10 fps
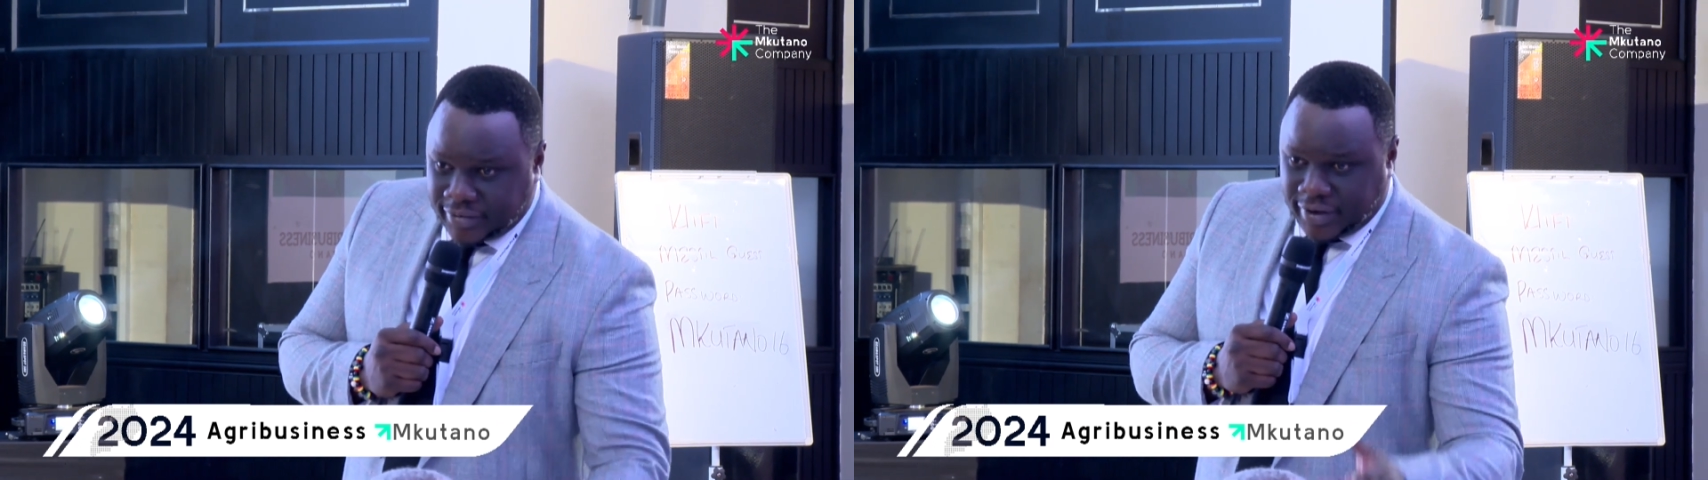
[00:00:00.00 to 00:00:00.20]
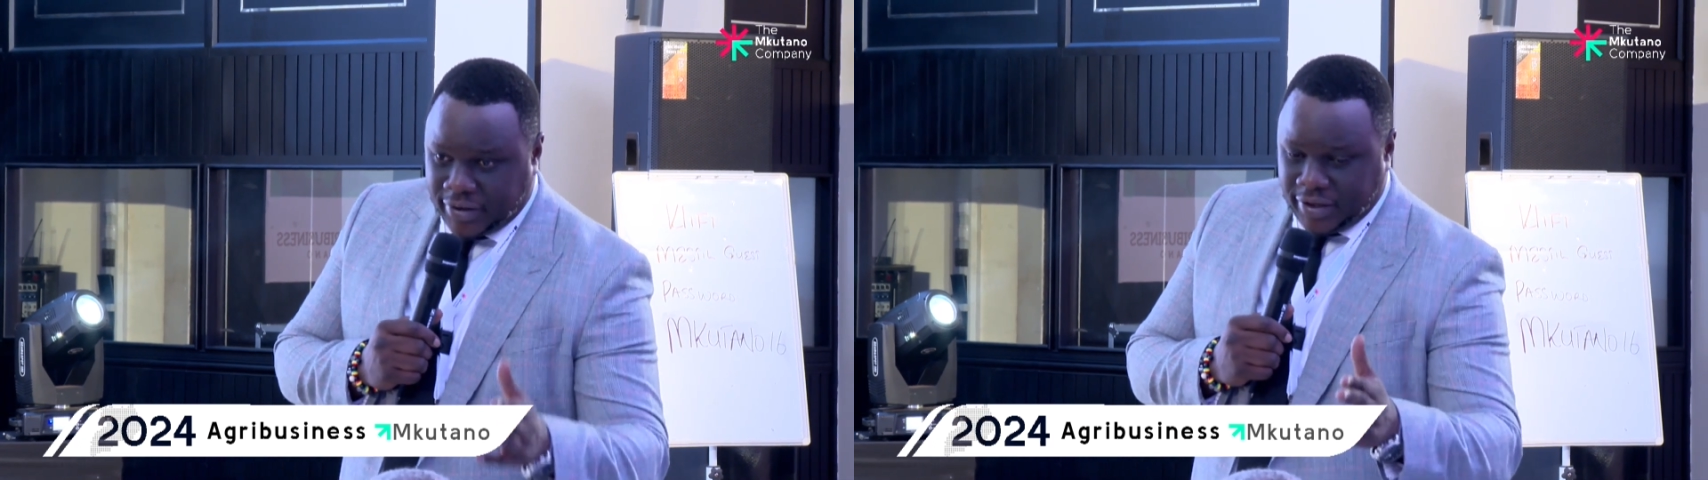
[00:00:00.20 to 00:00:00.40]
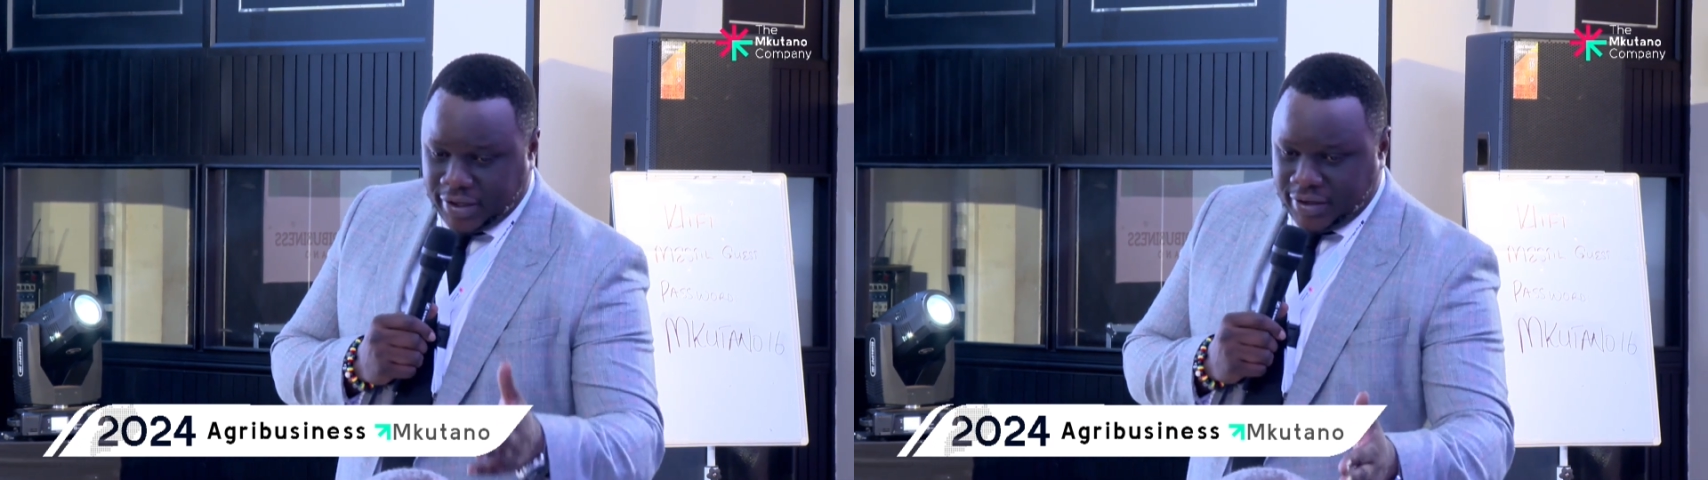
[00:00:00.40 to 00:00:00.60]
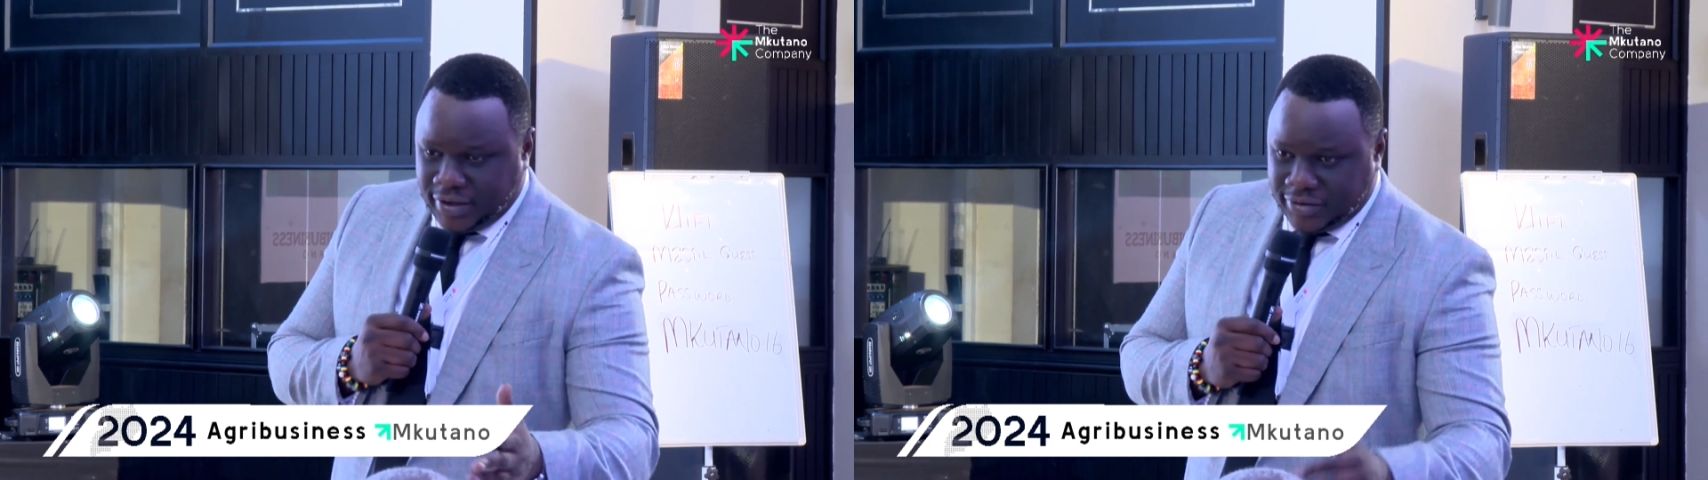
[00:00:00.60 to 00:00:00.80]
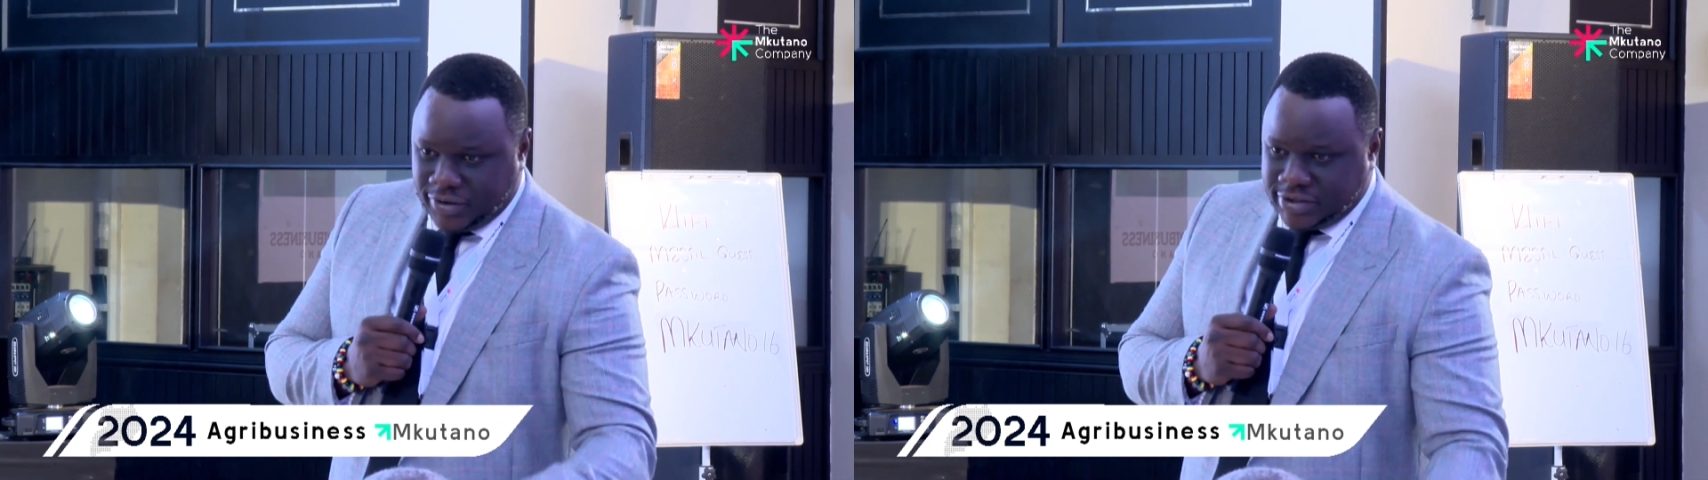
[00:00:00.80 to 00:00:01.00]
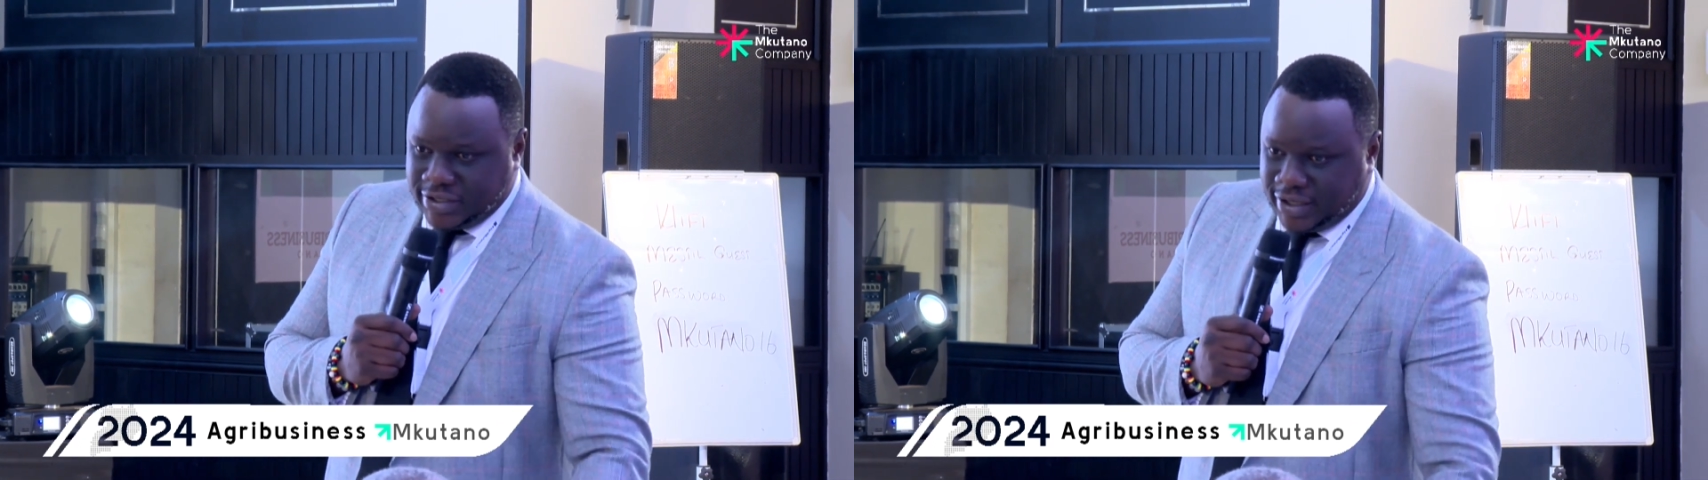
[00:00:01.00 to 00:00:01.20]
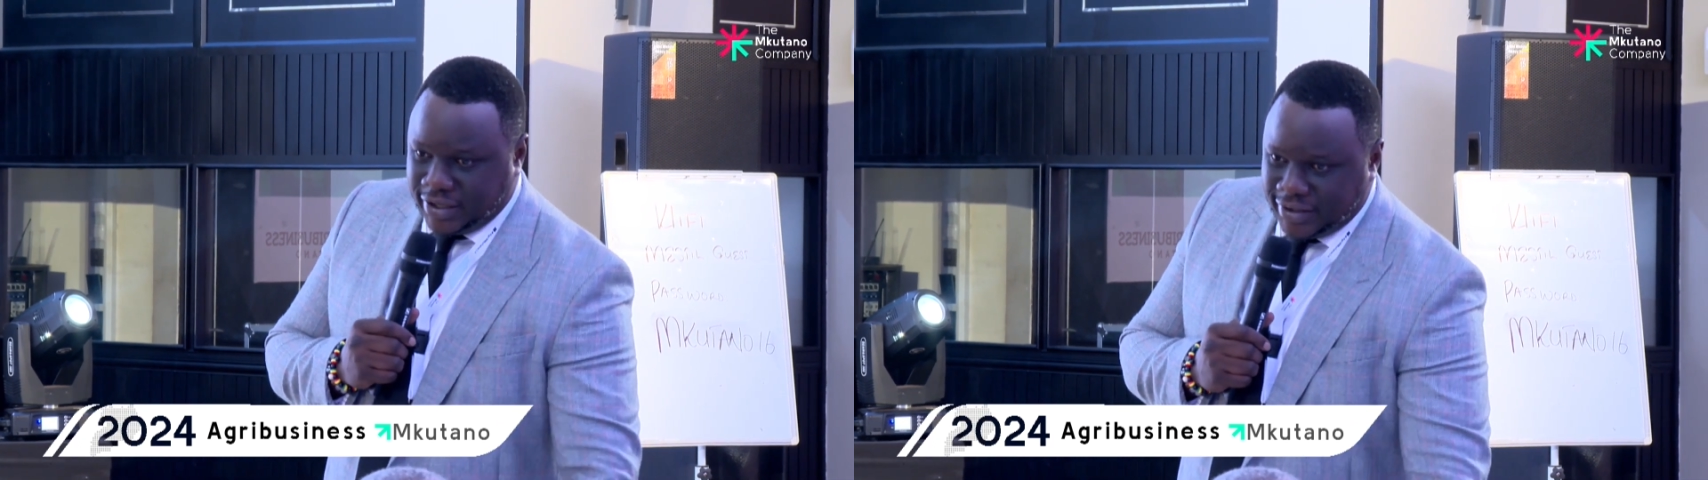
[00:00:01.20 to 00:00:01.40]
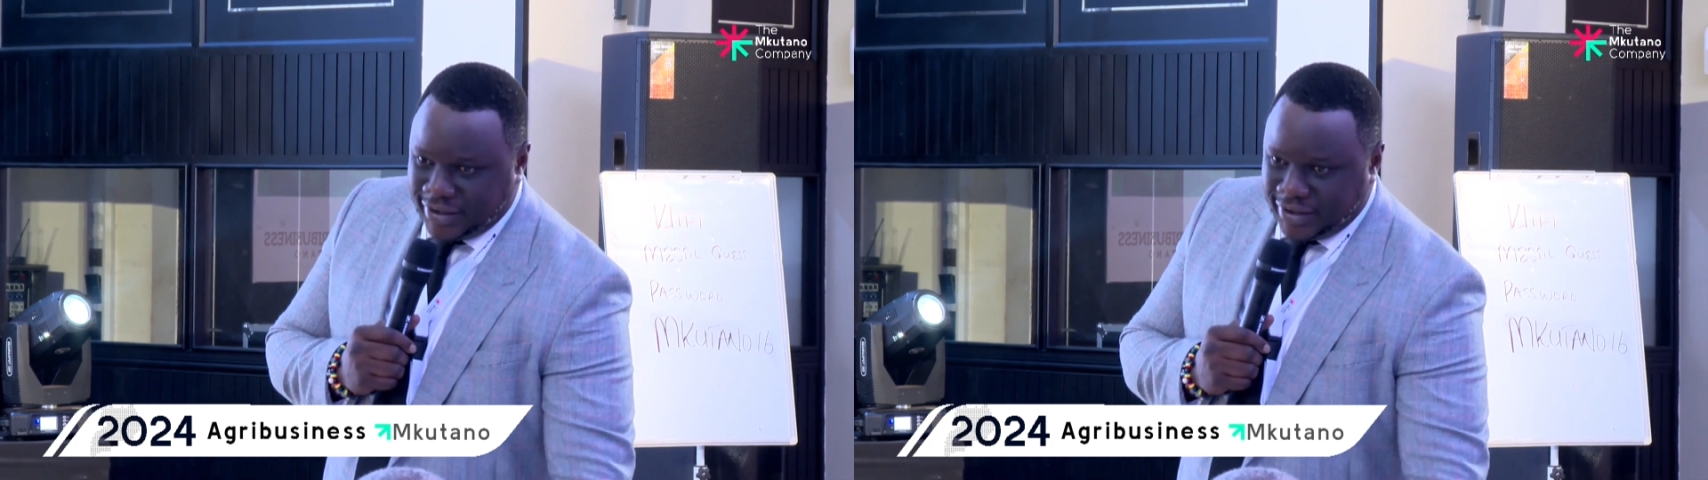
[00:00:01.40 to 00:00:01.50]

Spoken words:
I think Dr.